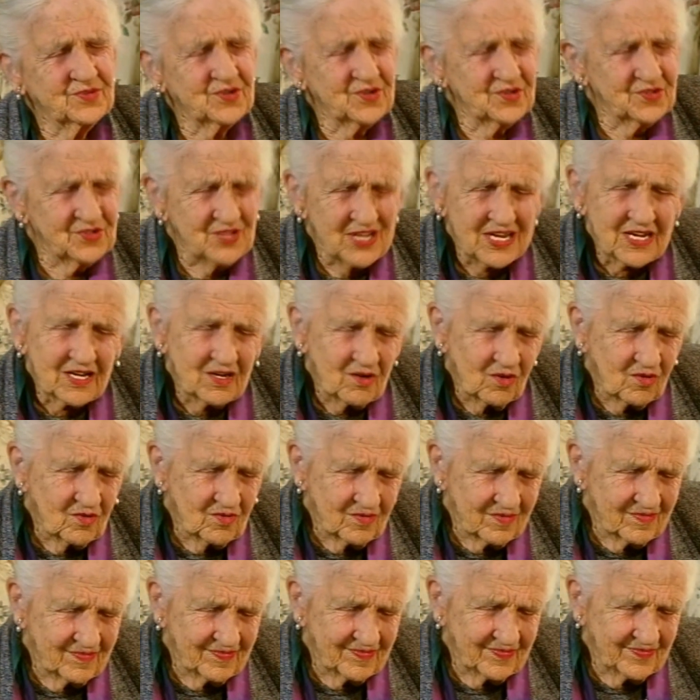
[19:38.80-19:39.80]
to think,
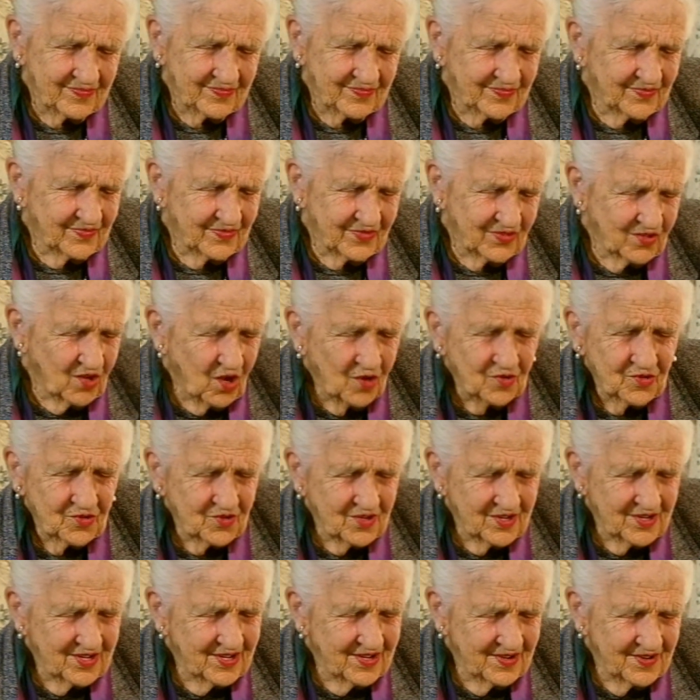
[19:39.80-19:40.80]

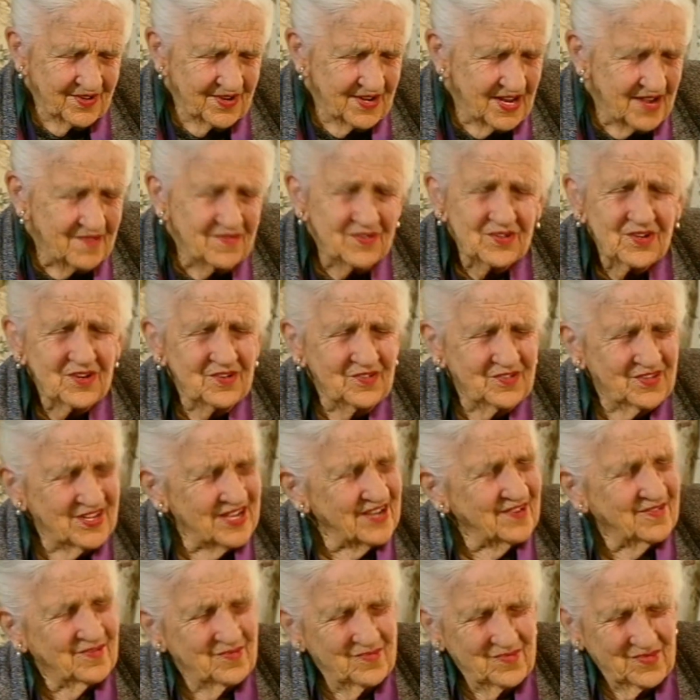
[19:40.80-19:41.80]
never to
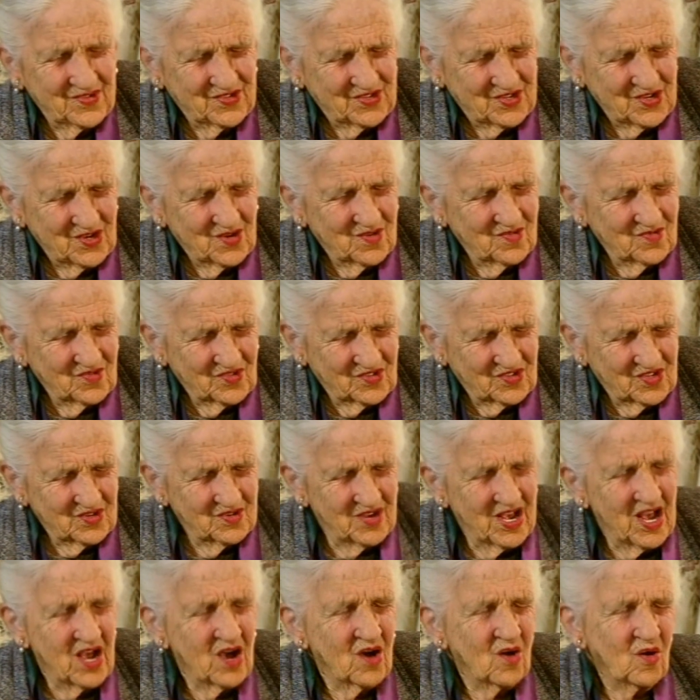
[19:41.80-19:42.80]
think of themselves,
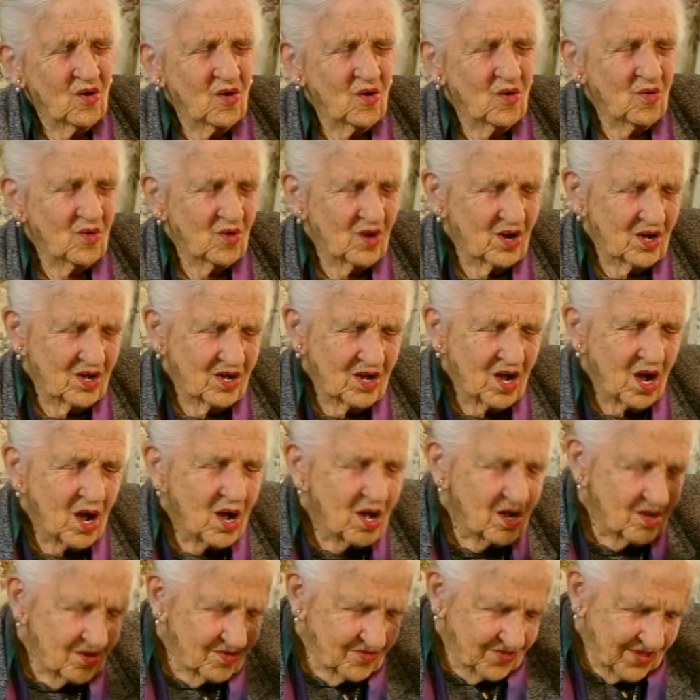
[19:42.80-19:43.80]

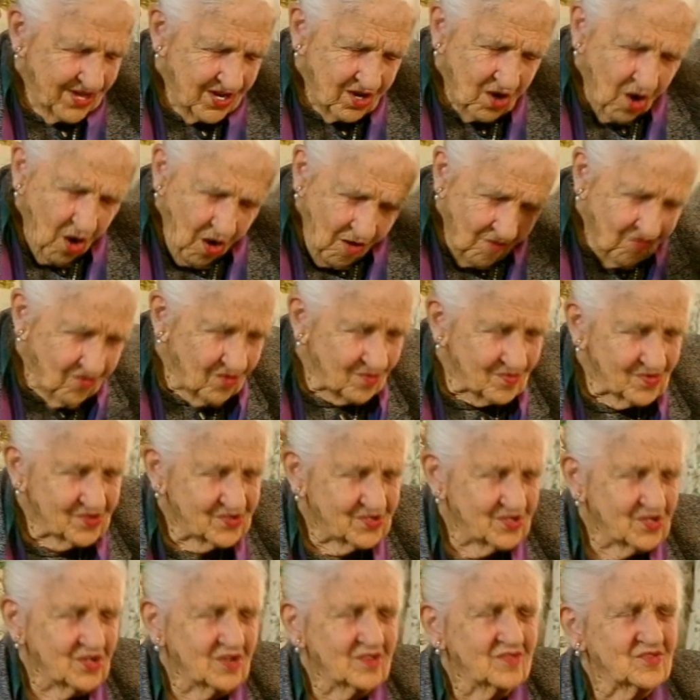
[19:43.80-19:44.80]
think of
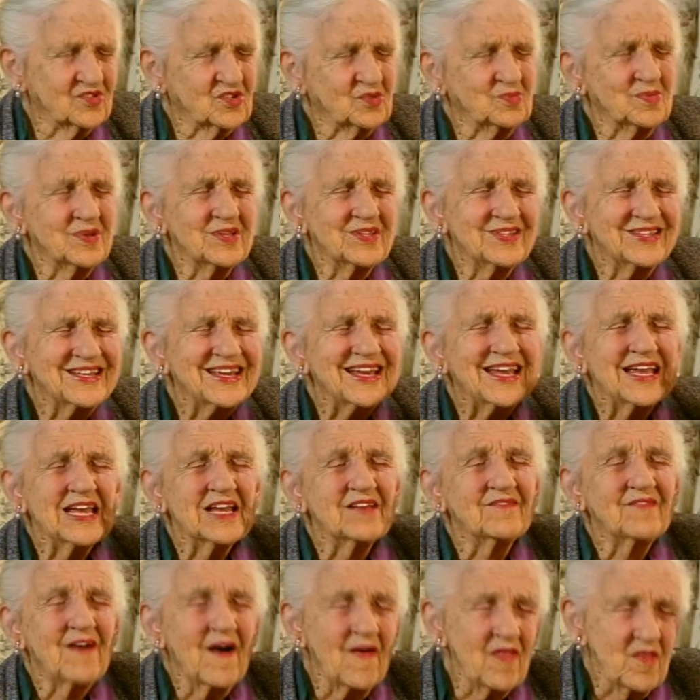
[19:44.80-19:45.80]
themselves, to be
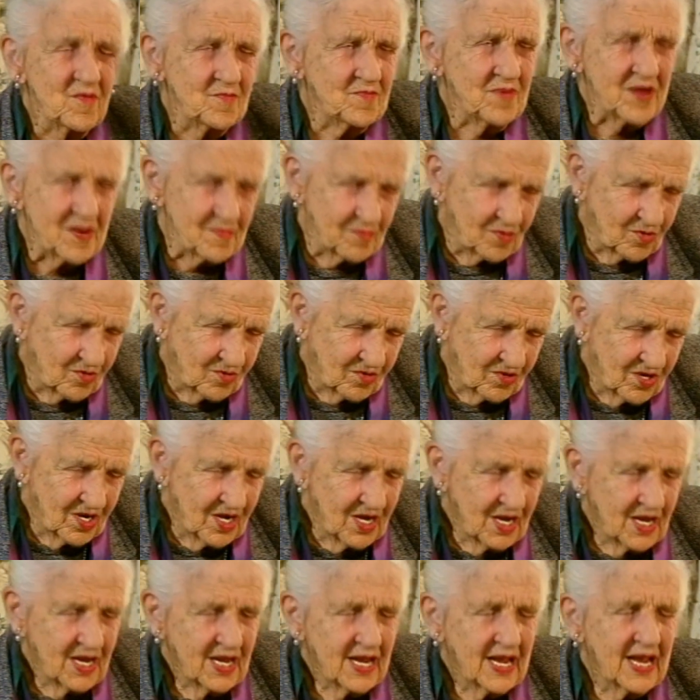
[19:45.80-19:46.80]
thinking of other people.
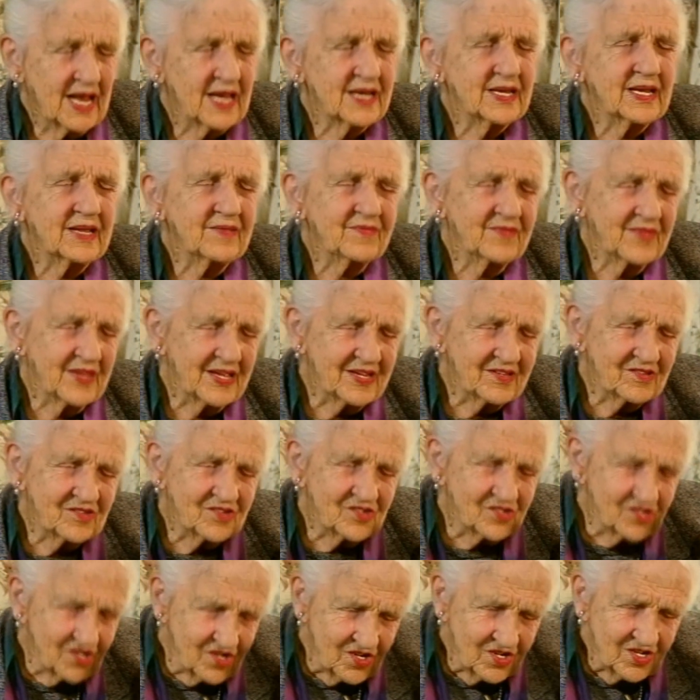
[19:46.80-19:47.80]
And
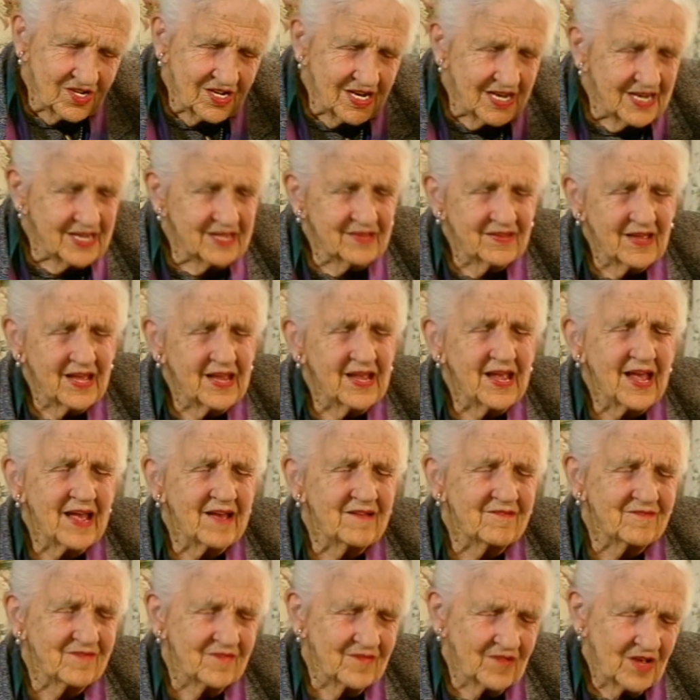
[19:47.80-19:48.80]
they
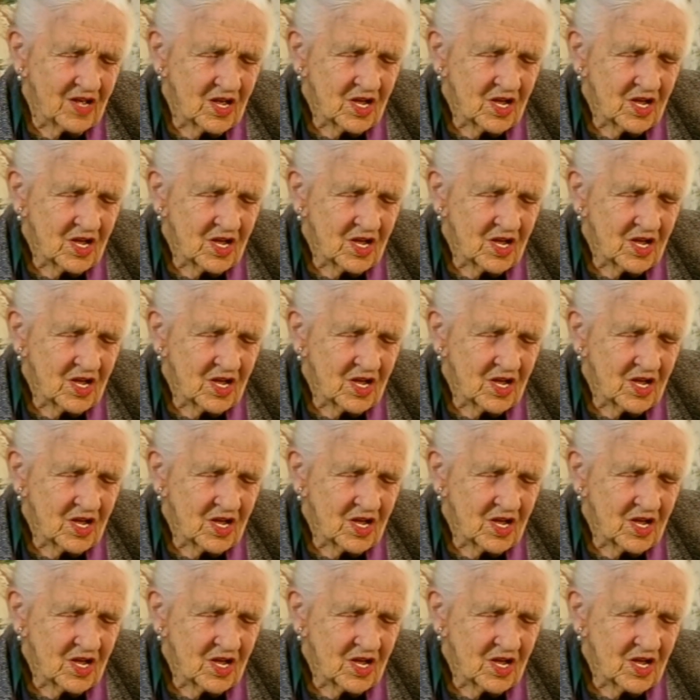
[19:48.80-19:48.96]
have